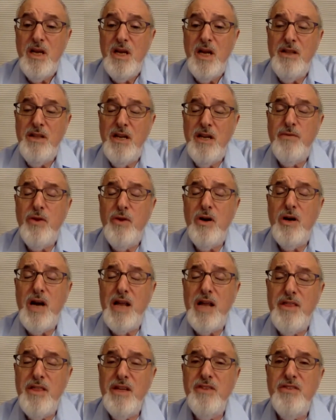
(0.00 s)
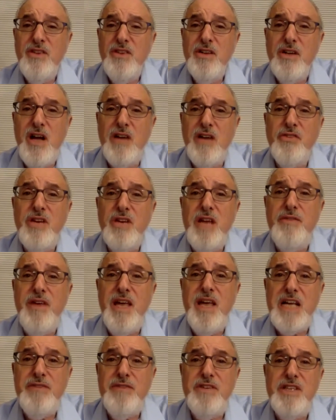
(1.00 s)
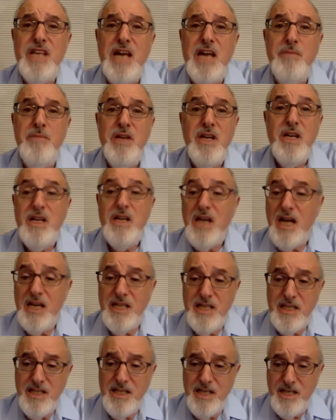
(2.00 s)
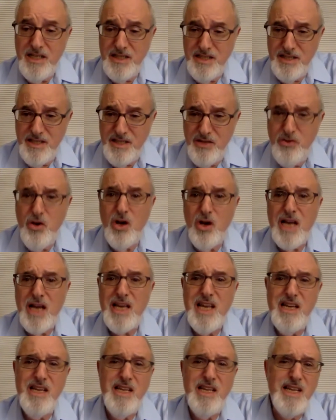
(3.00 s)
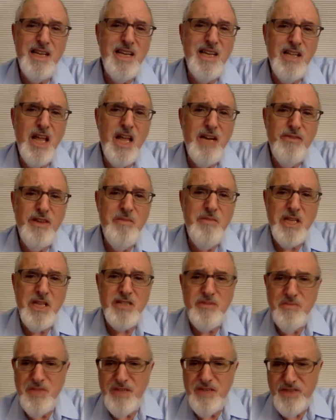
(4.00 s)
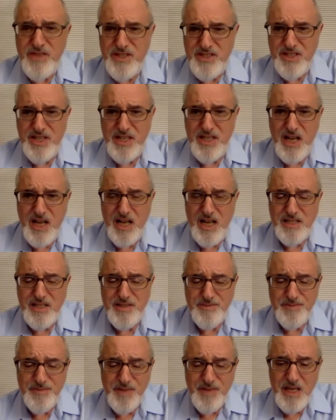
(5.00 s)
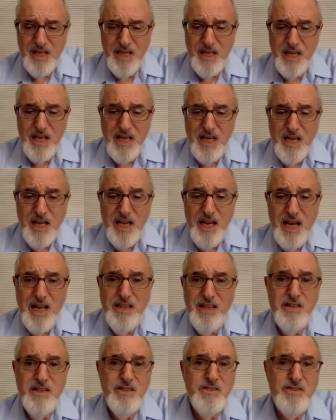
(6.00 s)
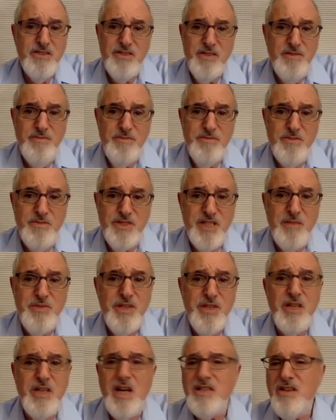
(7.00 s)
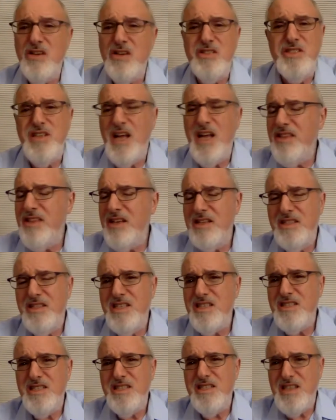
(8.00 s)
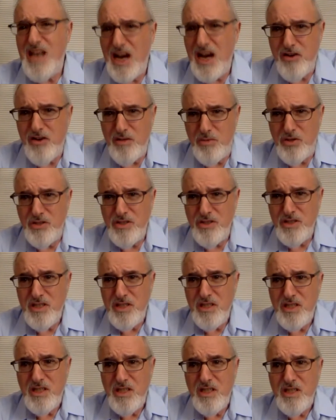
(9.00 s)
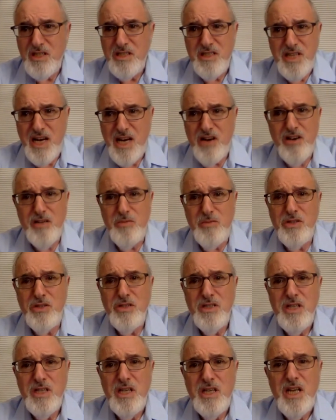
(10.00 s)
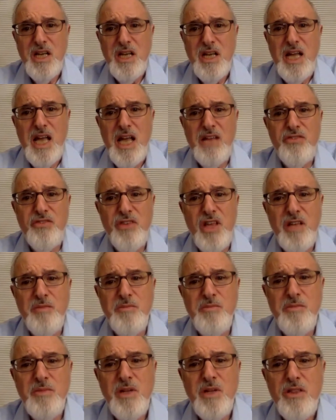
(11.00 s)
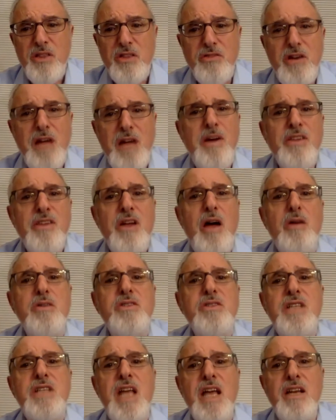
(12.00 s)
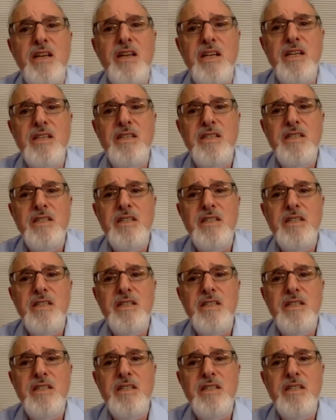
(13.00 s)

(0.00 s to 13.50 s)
And therefore, I think synagogues are going to have a heck of a time. In, in New York, I get I get a lot of emails from different synagogues, and there's some synagogues are I think just terrible, terrible, and some the rabbis are outstanding.